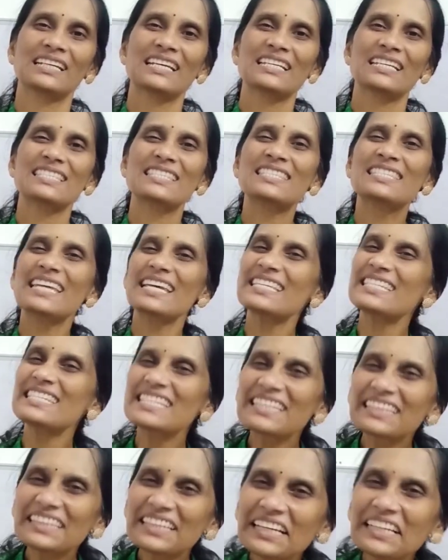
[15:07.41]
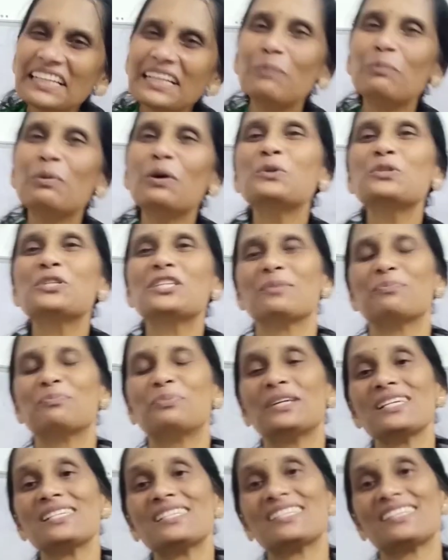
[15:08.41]
Just think about a
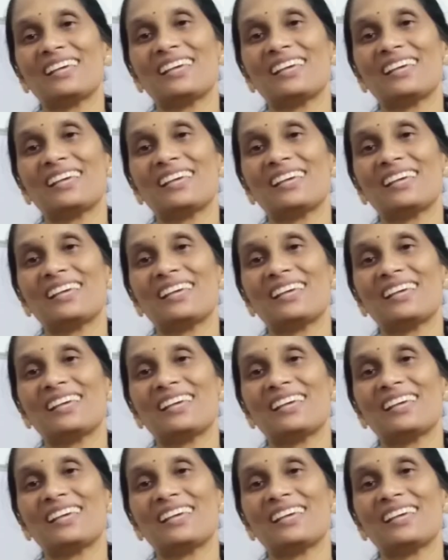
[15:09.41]
person